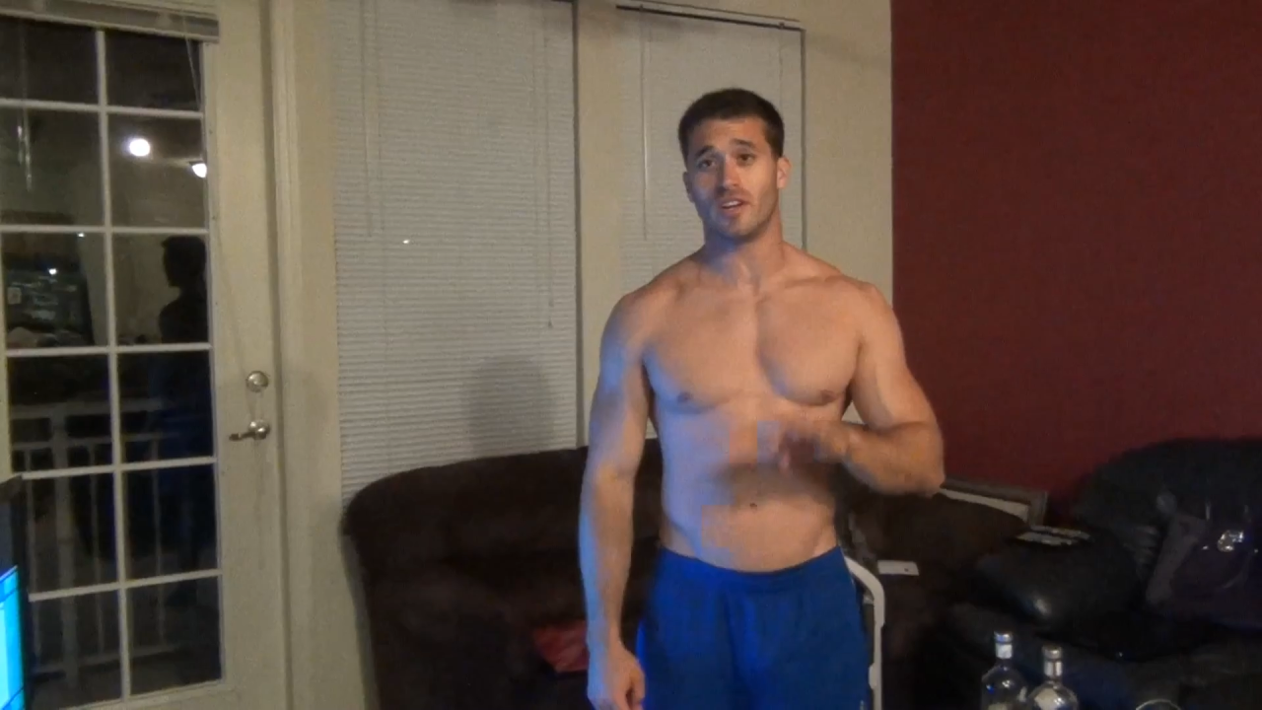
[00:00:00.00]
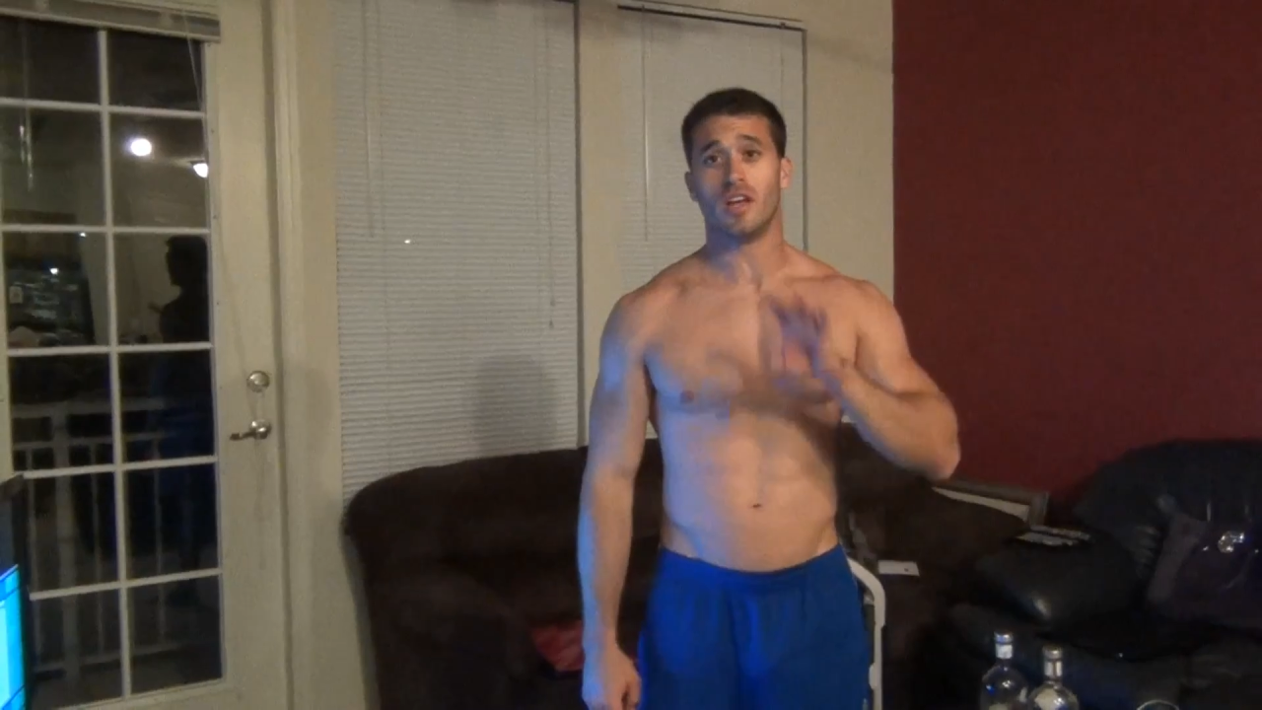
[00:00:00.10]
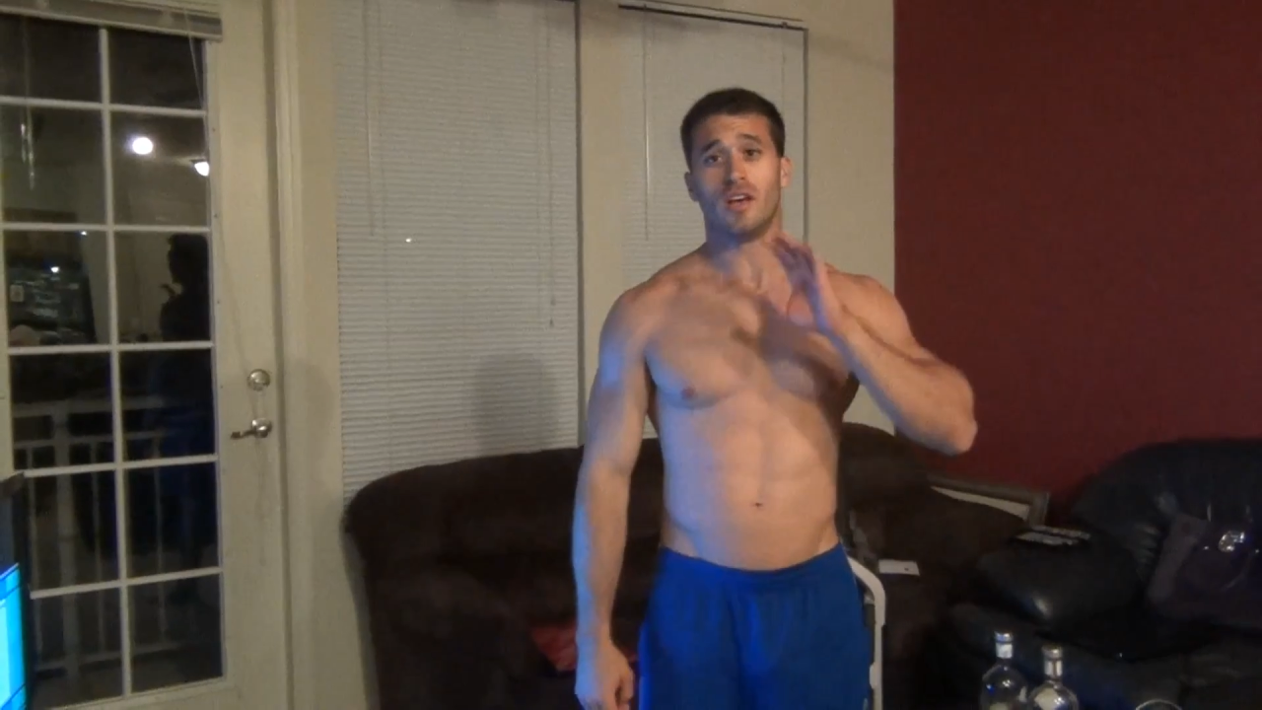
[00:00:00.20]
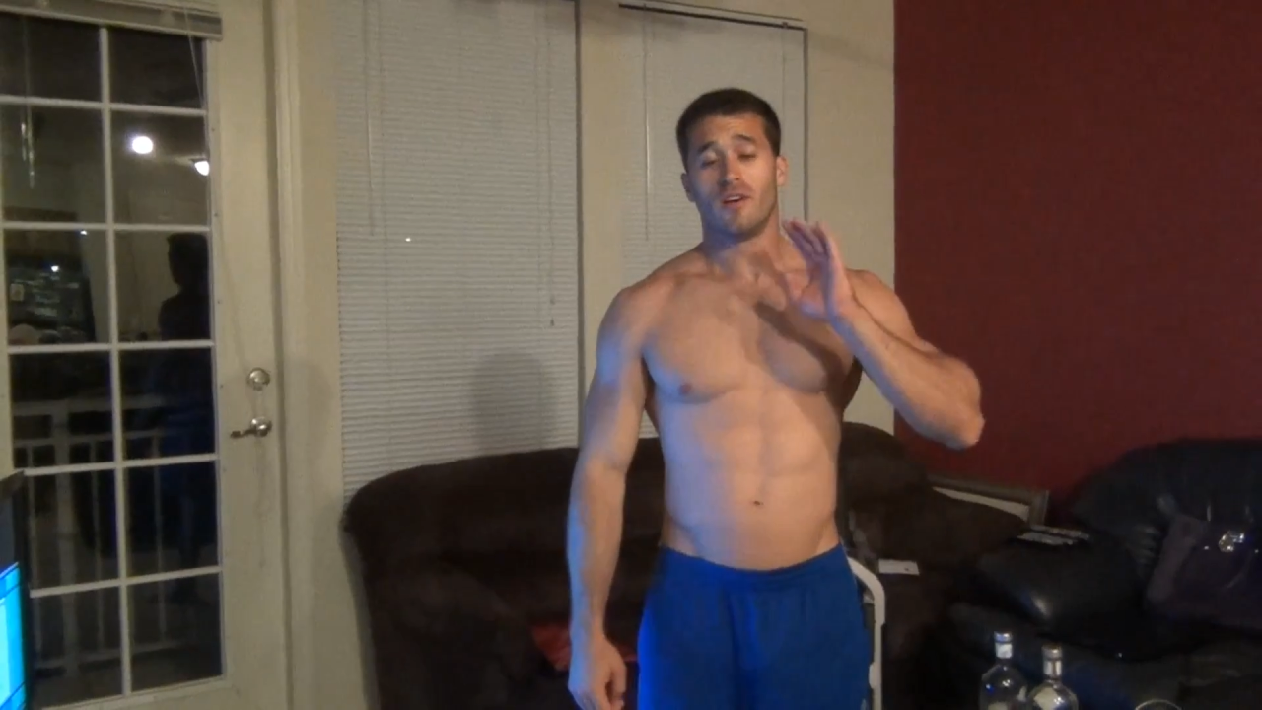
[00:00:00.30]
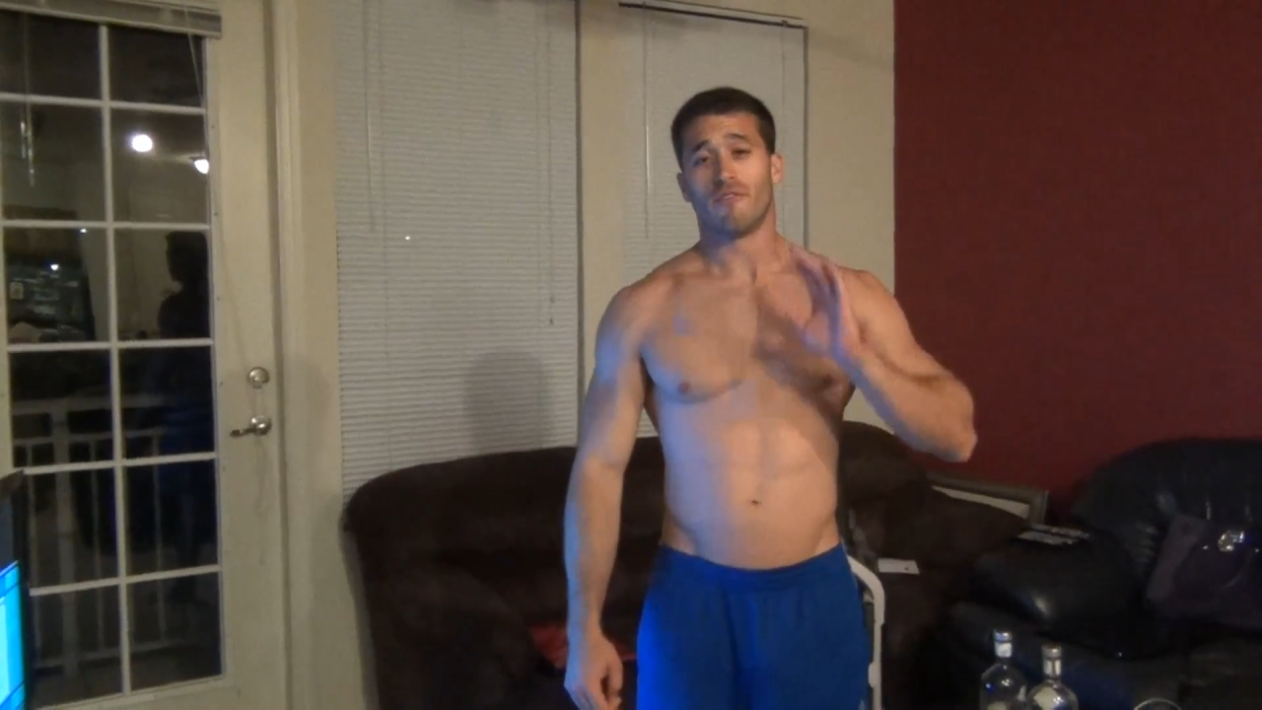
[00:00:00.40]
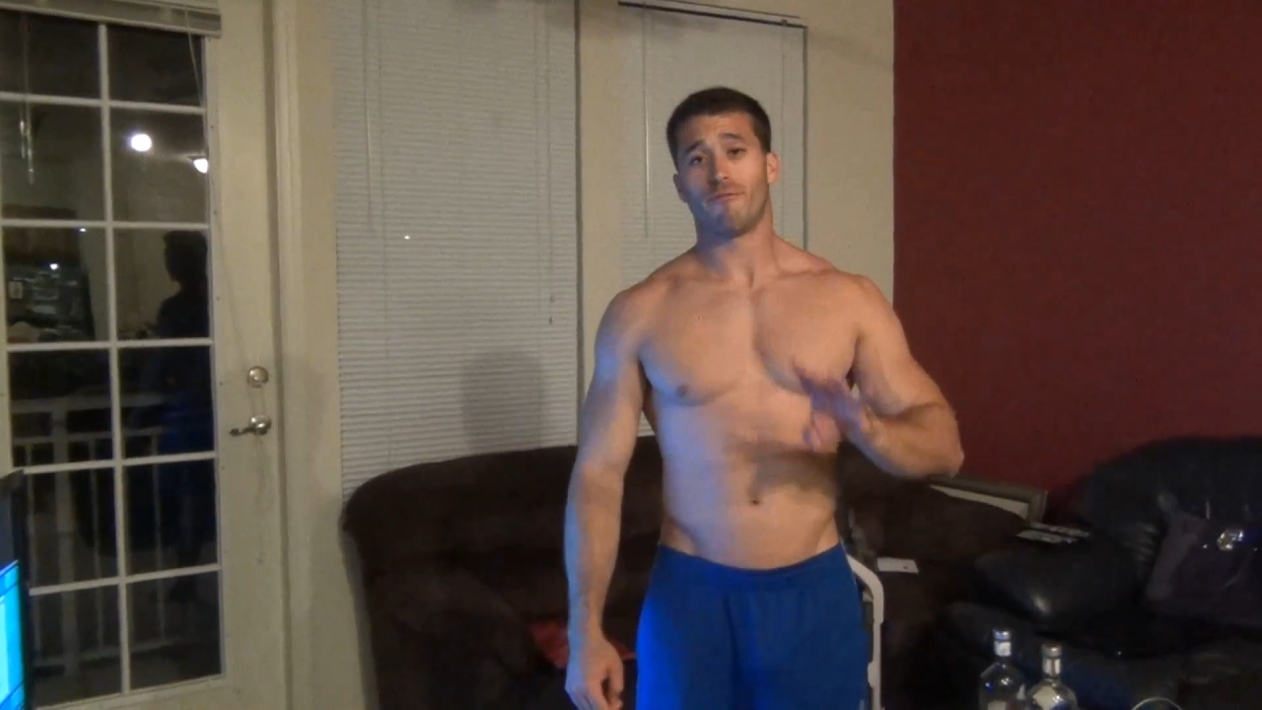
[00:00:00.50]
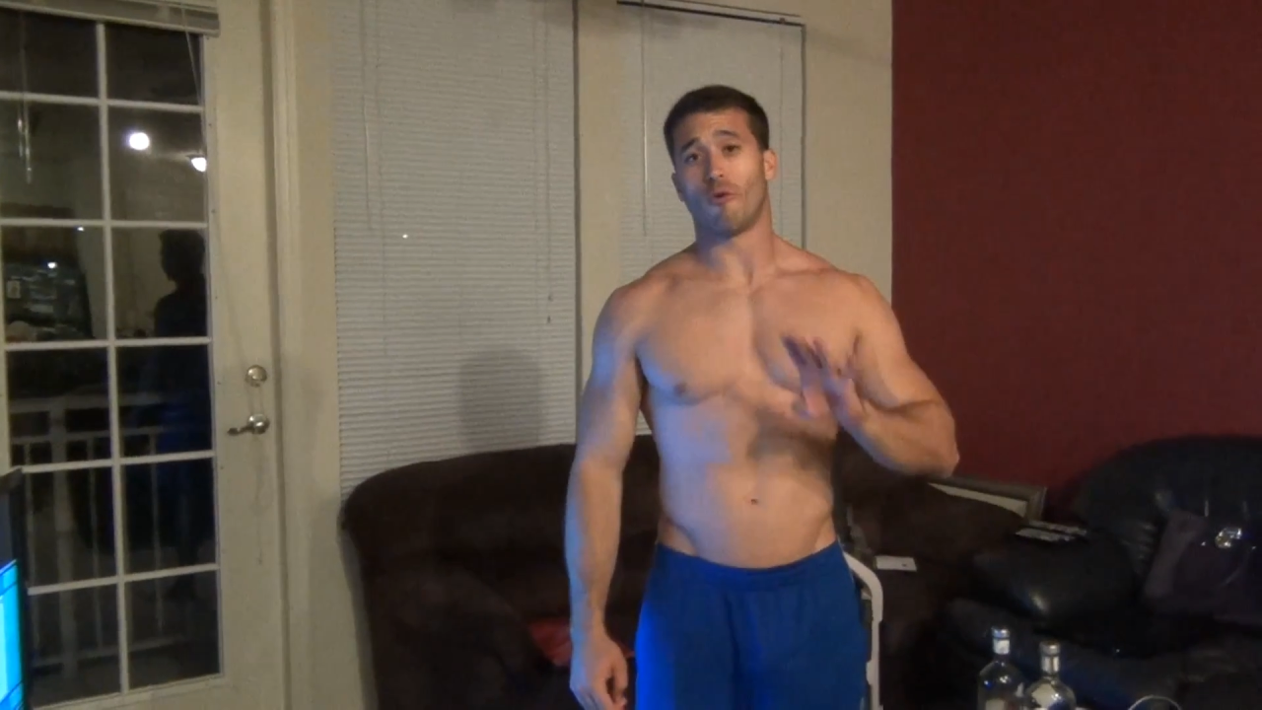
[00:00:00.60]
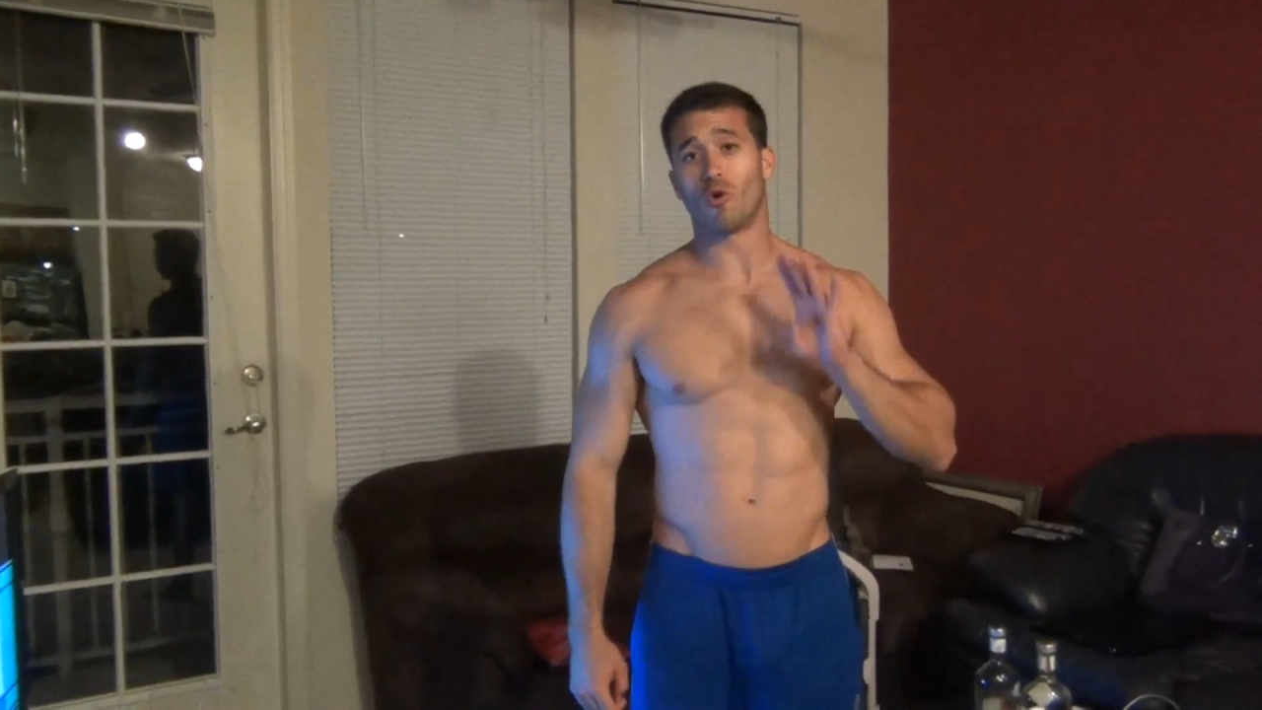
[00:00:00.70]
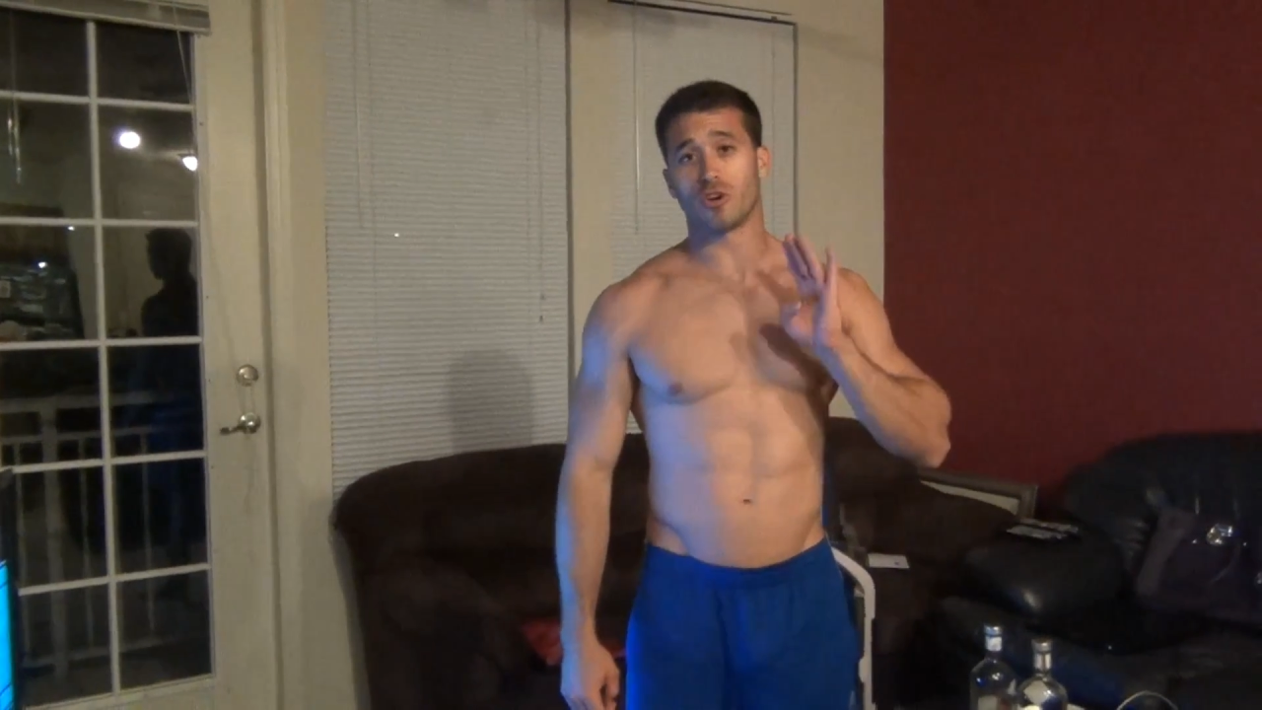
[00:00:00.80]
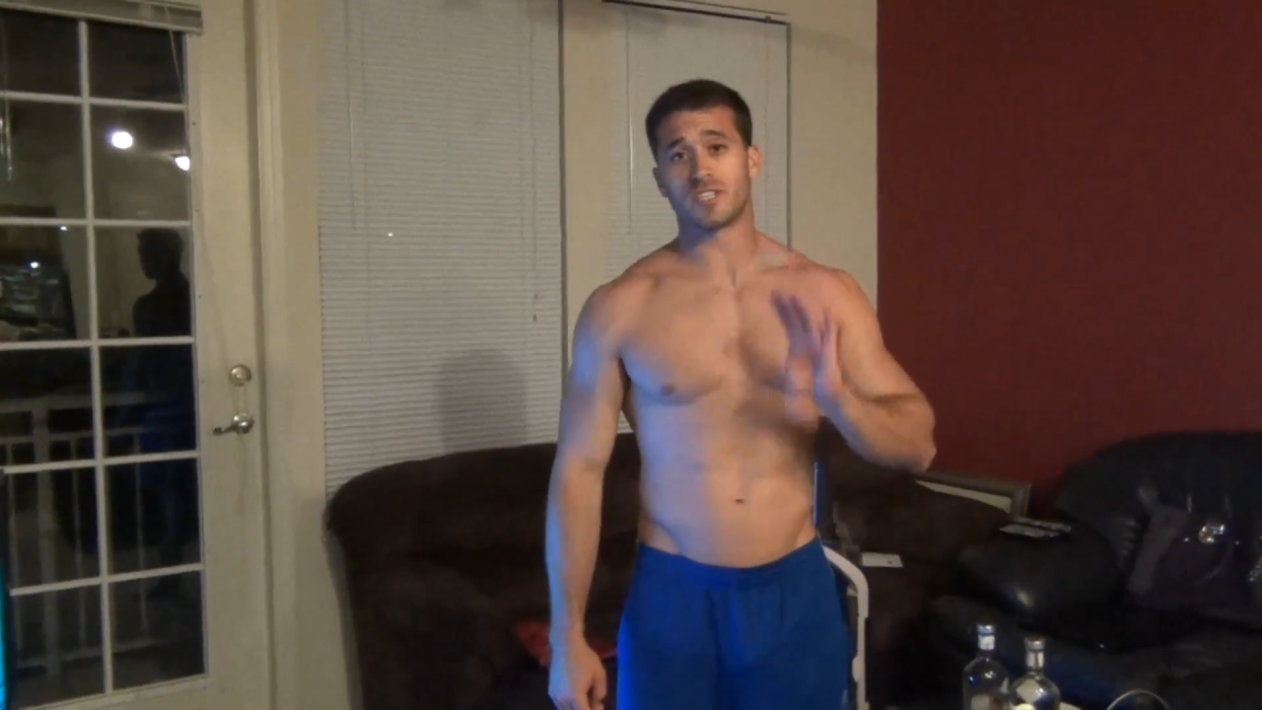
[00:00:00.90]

four